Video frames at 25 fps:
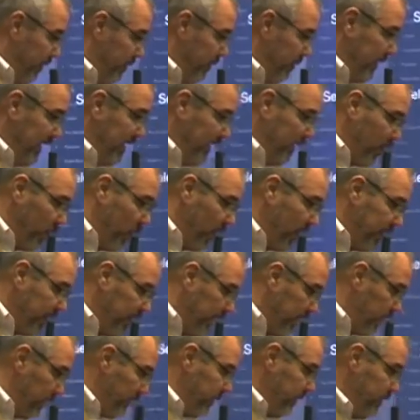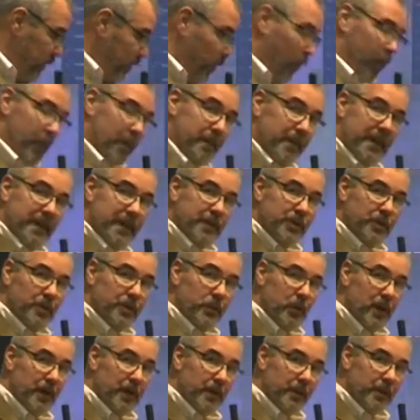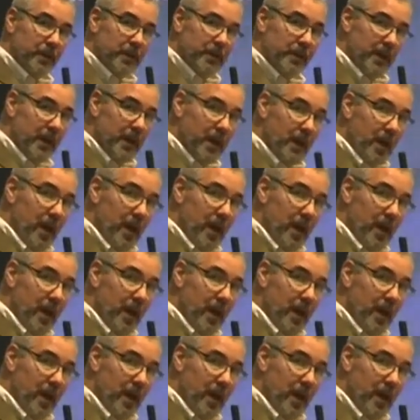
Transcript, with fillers: P one hundred, or P two hundred,